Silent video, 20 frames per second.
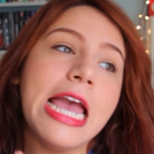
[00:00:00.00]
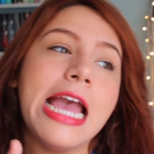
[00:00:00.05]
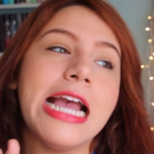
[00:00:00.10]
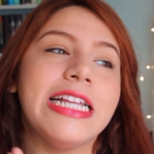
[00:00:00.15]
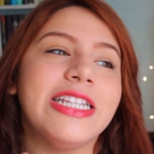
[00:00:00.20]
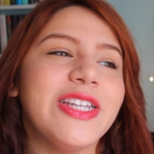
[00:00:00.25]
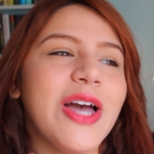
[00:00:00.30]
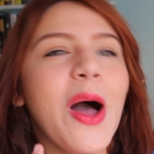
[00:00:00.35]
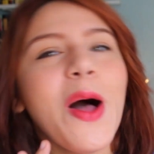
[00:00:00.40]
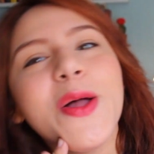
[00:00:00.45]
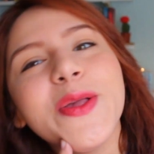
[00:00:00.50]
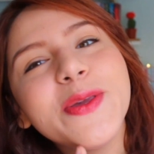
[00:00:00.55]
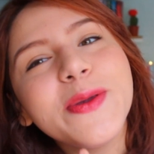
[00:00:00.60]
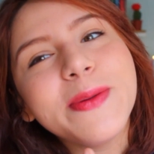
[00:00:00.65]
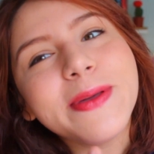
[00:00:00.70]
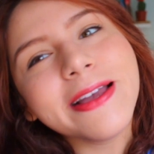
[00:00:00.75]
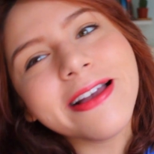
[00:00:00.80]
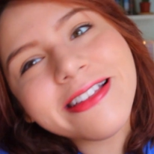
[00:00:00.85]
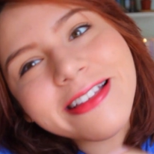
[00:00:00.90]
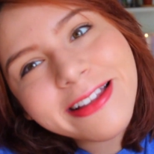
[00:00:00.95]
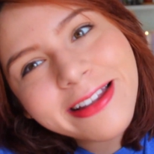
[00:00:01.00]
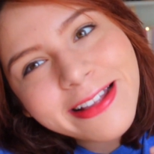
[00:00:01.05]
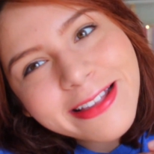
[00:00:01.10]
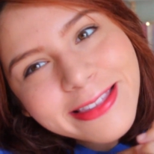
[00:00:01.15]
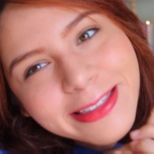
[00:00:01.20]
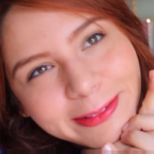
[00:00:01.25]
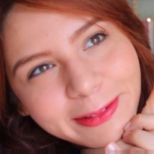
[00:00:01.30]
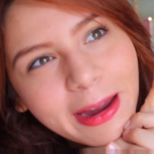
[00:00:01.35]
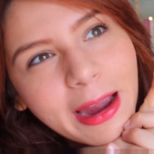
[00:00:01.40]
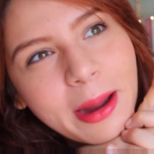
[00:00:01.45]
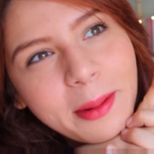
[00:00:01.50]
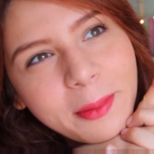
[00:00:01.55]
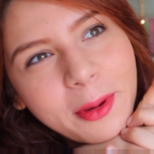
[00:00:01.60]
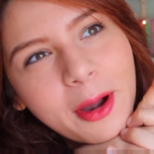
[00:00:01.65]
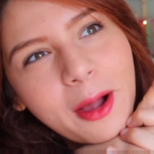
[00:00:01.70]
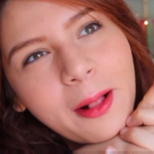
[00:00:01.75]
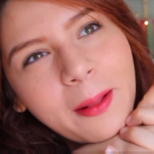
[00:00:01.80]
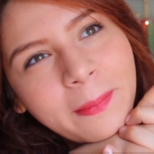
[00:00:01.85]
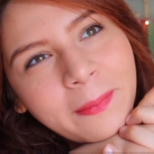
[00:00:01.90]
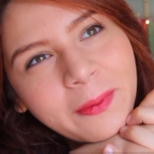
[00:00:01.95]
And also because on Instagram we're
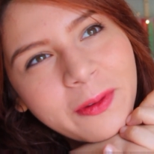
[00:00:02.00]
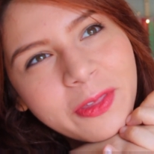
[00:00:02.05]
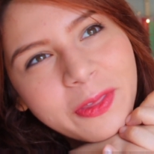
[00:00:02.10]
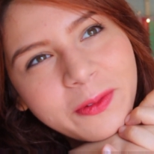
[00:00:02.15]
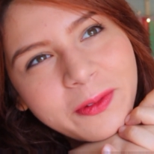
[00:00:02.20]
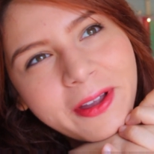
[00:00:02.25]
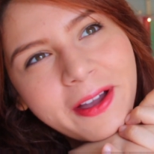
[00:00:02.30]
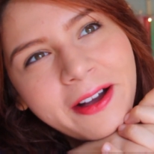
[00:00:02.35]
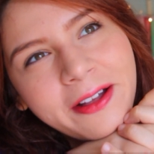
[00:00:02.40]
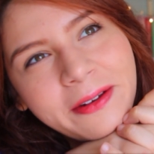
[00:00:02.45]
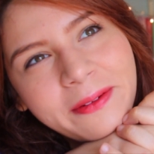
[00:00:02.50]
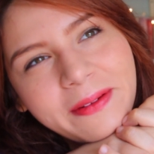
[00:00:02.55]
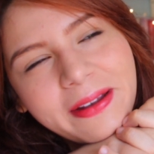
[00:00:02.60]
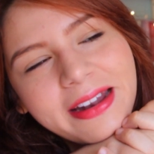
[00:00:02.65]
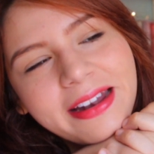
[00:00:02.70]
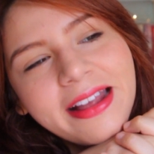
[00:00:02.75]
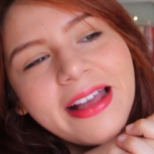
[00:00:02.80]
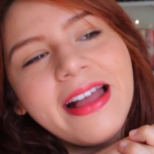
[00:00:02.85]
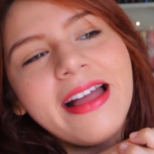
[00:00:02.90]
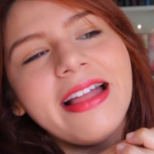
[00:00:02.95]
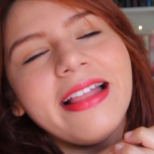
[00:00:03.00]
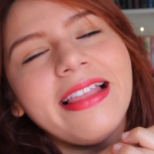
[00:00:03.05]
almost 300.